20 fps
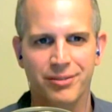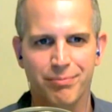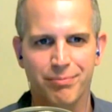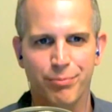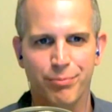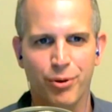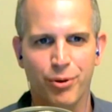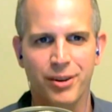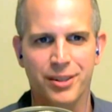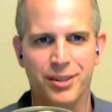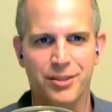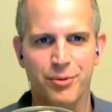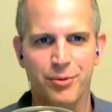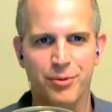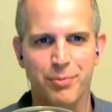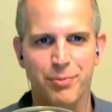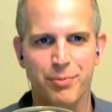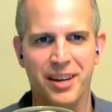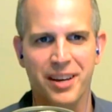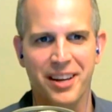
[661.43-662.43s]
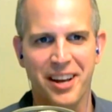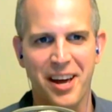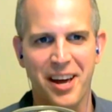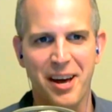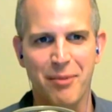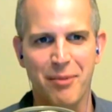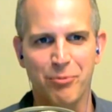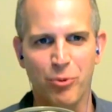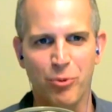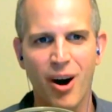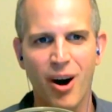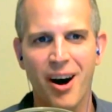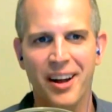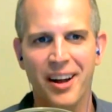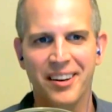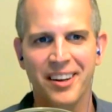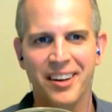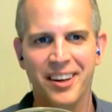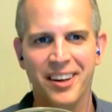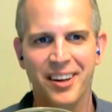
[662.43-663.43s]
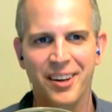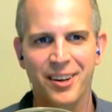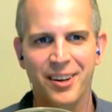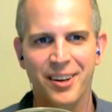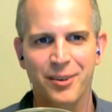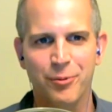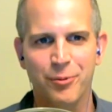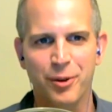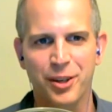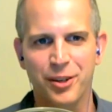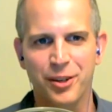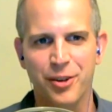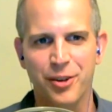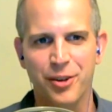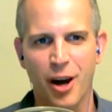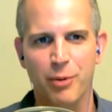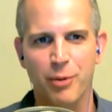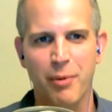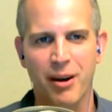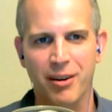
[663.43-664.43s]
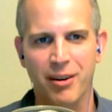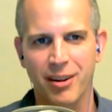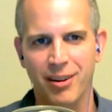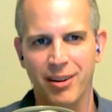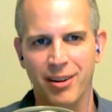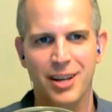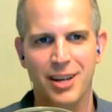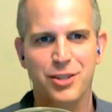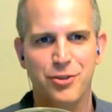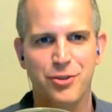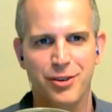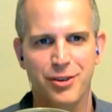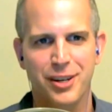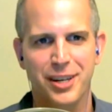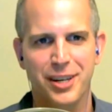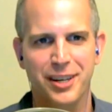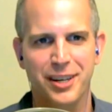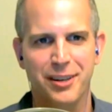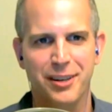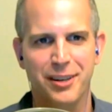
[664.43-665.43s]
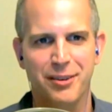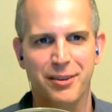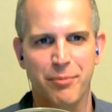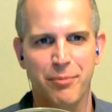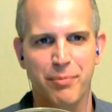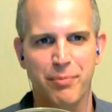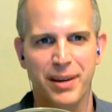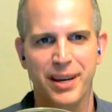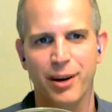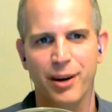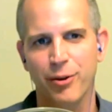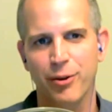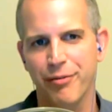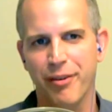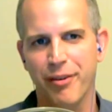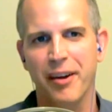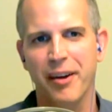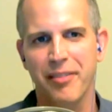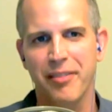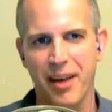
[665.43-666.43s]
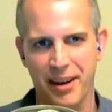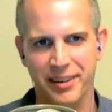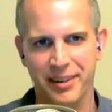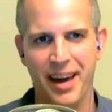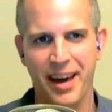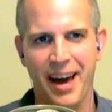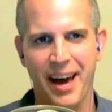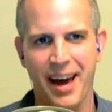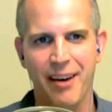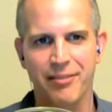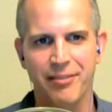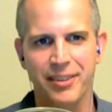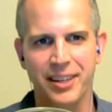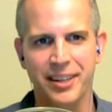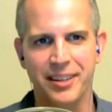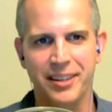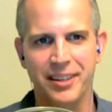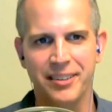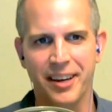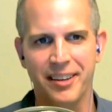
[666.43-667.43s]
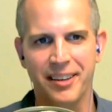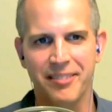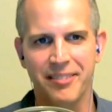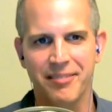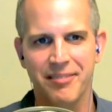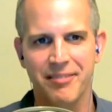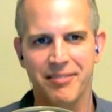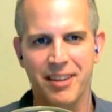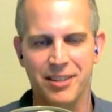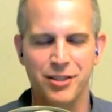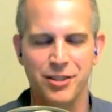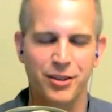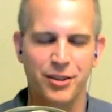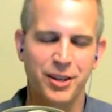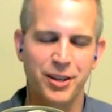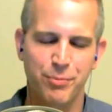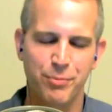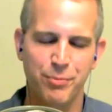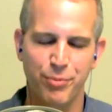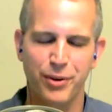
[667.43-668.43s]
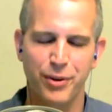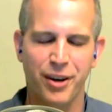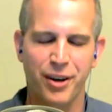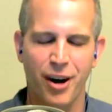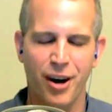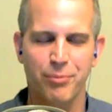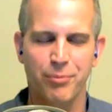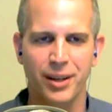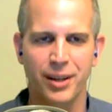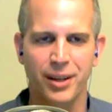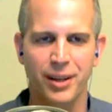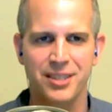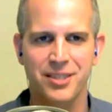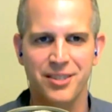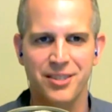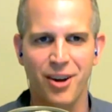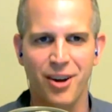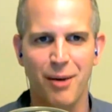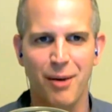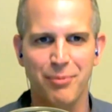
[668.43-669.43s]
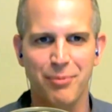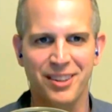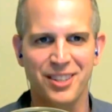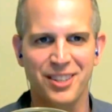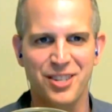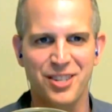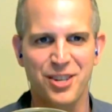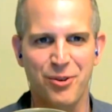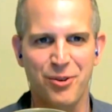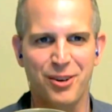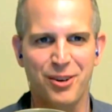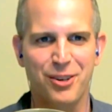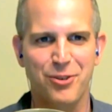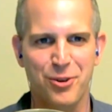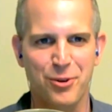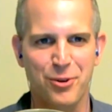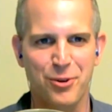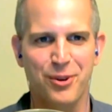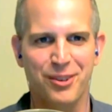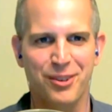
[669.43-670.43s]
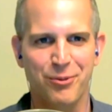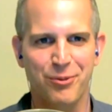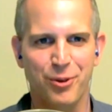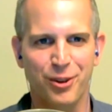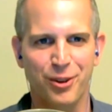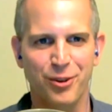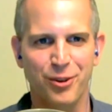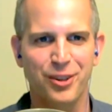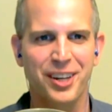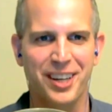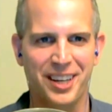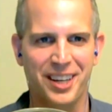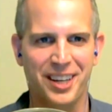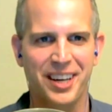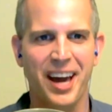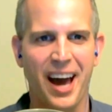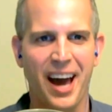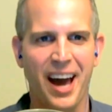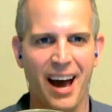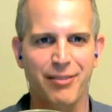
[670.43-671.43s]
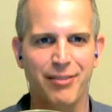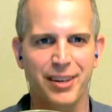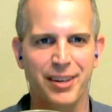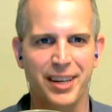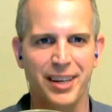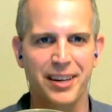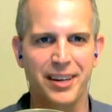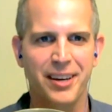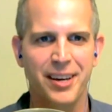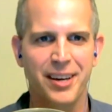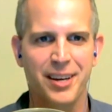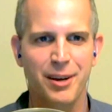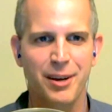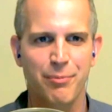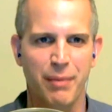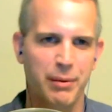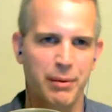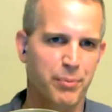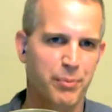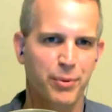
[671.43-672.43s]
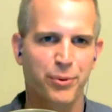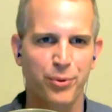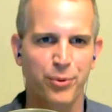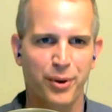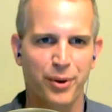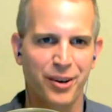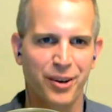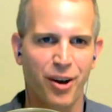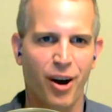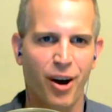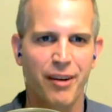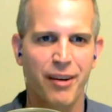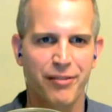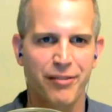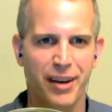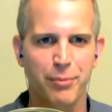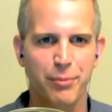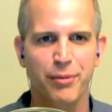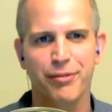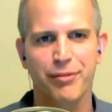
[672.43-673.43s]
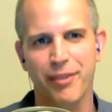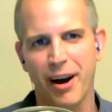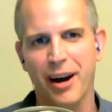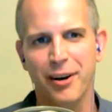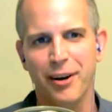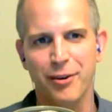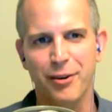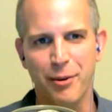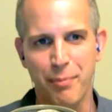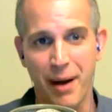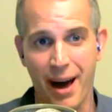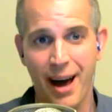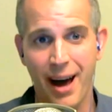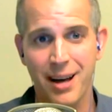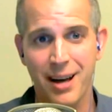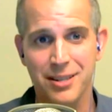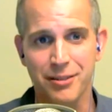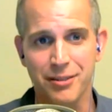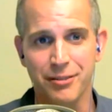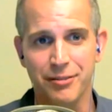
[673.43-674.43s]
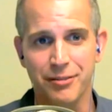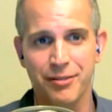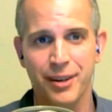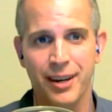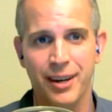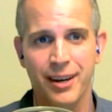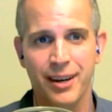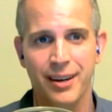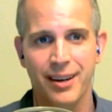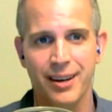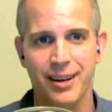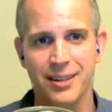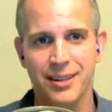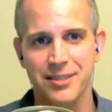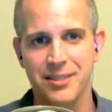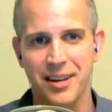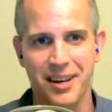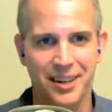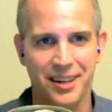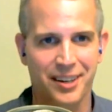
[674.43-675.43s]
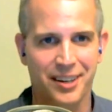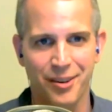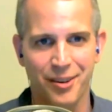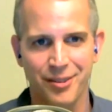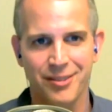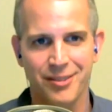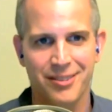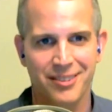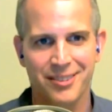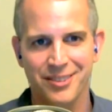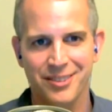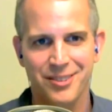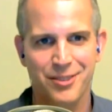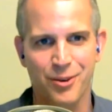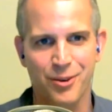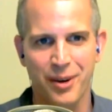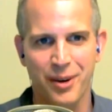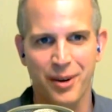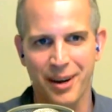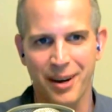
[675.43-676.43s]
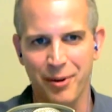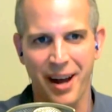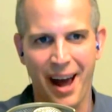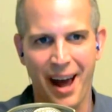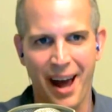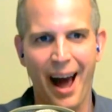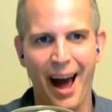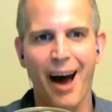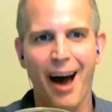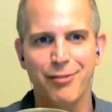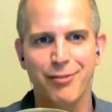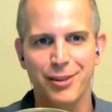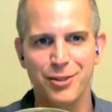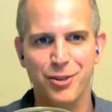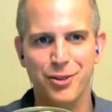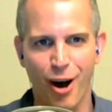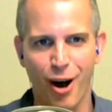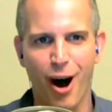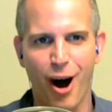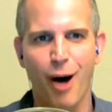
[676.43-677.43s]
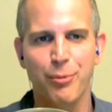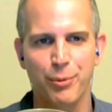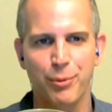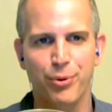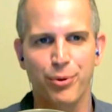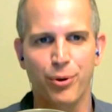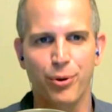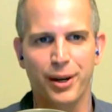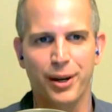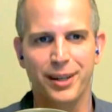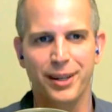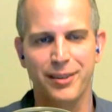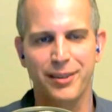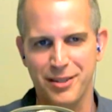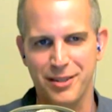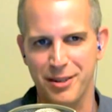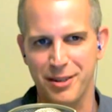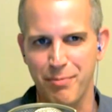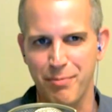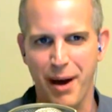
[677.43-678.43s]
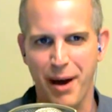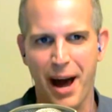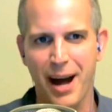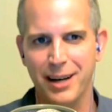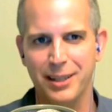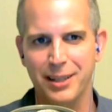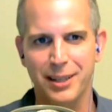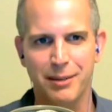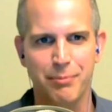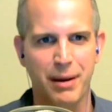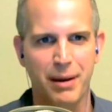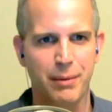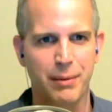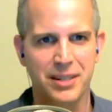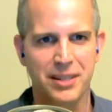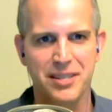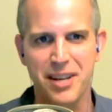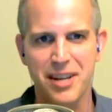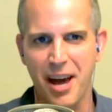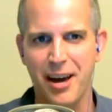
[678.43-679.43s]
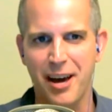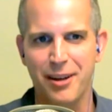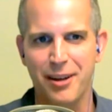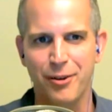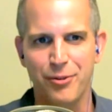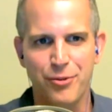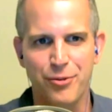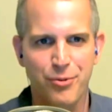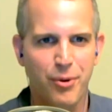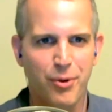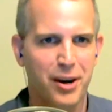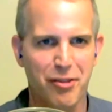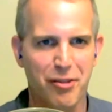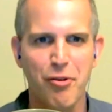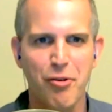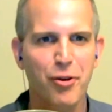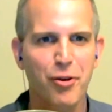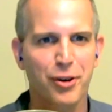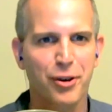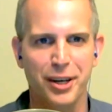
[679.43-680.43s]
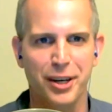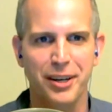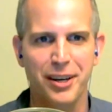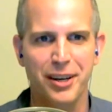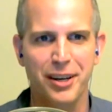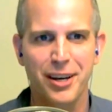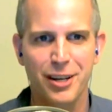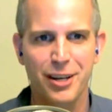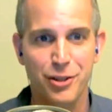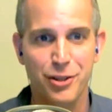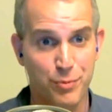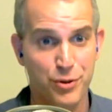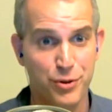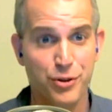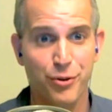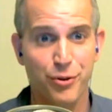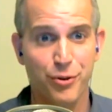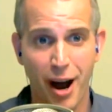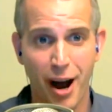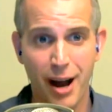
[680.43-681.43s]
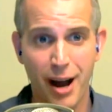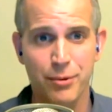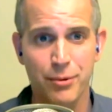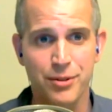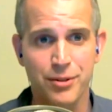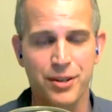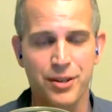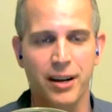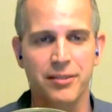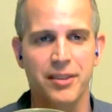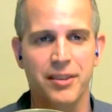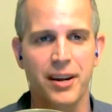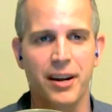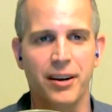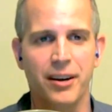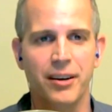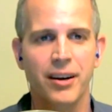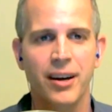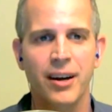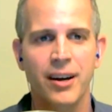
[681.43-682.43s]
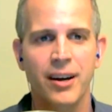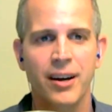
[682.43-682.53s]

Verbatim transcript: points with PNM. One, when you talk about clustering and being able to find that cavity, and that's it's a pretty complex topic that you go into when looking at a cavity, maybe between an RF amplifier and a passive, and saying, you know, so we have this common point that's impacting maybe 10, 20, 30 subscribers out there.